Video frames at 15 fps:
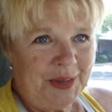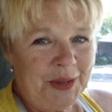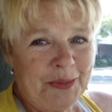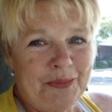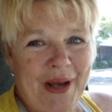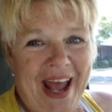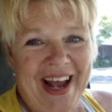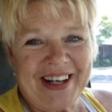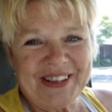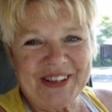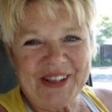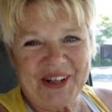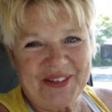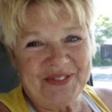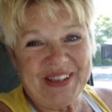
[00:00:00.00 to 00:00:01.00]
the back of
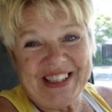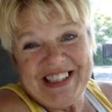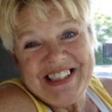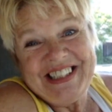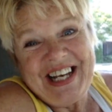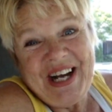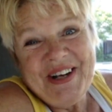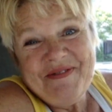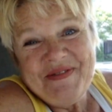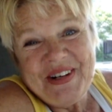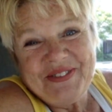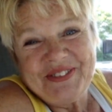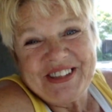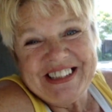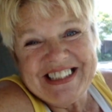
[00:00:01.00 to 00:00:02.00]
the RV, because I'm
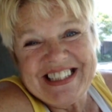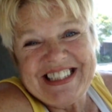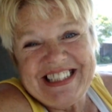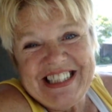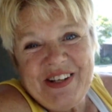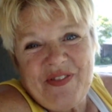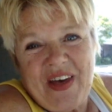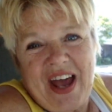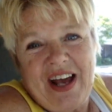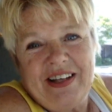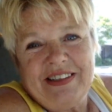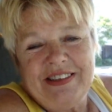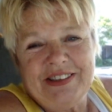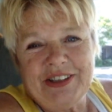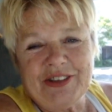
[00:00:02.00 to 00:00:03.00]
never going to see
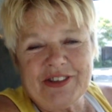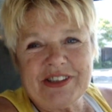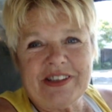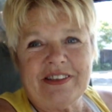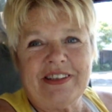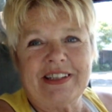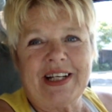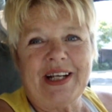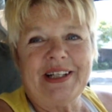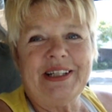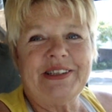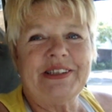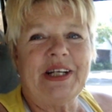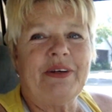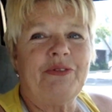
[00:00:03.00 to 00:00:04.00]
that. You know, it's not like I
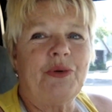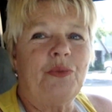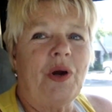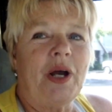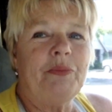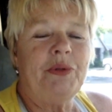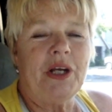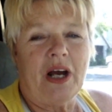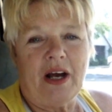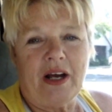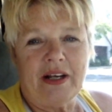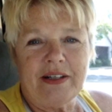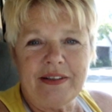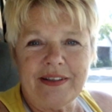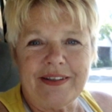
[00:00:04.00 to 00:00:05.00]
get to ever ride
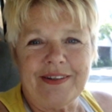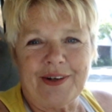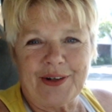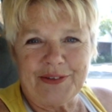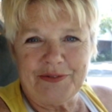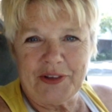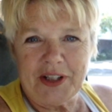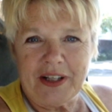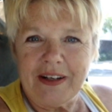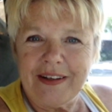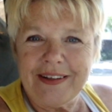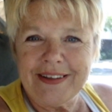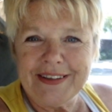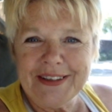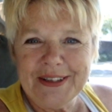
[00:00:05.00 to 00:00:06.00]
behind the
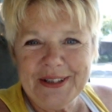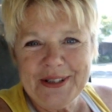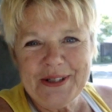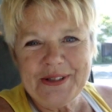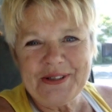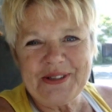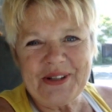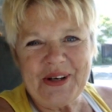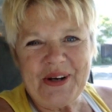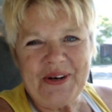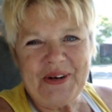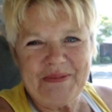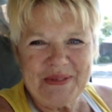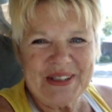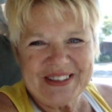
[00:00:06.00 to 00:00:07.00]
RV. So
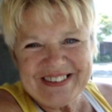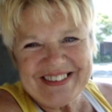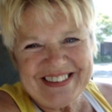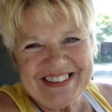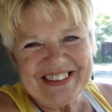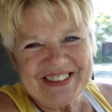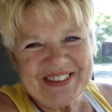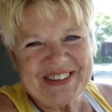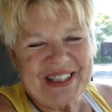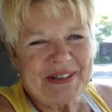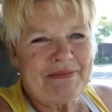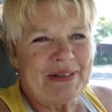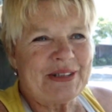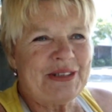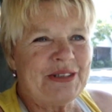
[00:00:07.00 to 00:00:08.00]
I'm going to, you know,
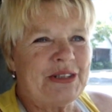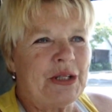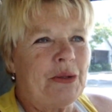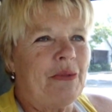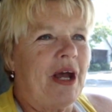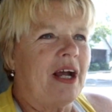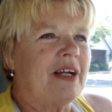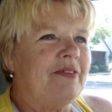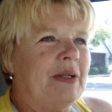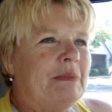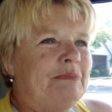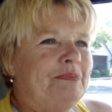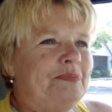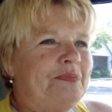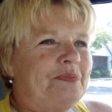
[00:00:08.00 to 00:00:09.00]
take pictures of the back of it.
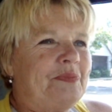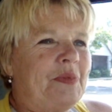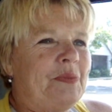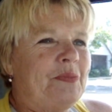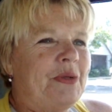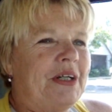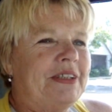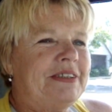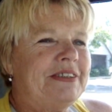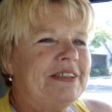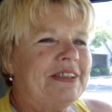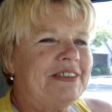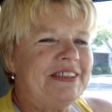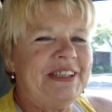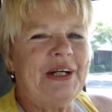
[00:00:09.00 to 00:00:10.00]
But
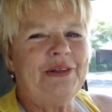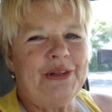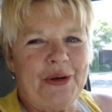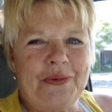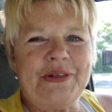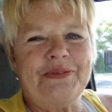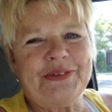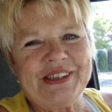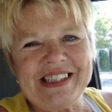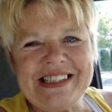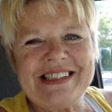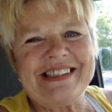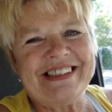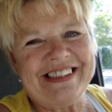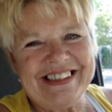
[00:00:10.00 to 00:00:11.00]
see how low it really
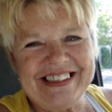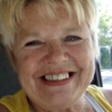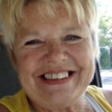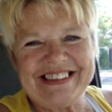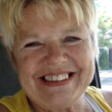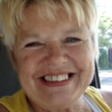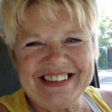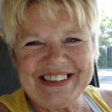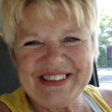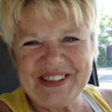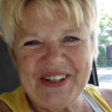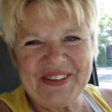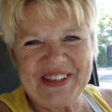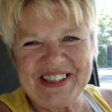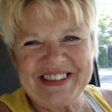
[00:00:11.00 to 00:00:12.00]
sits and
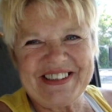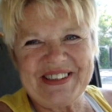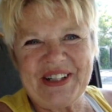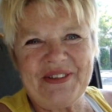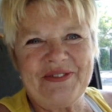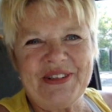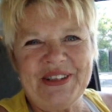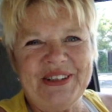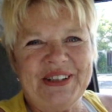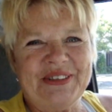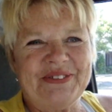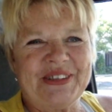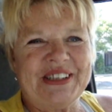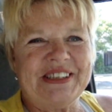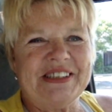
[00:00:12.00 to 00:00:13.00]
all that stuff that you
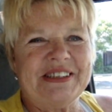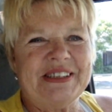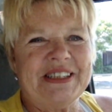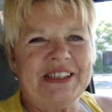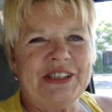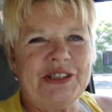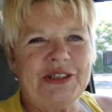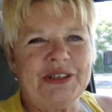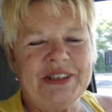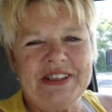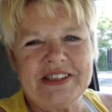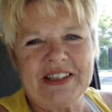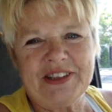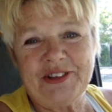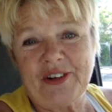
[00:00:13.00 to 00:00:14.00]
never get to see because you're
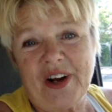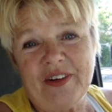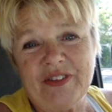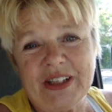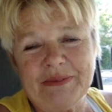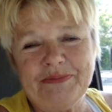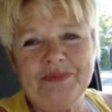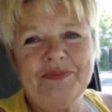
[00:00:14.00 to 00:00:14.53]
inside driving.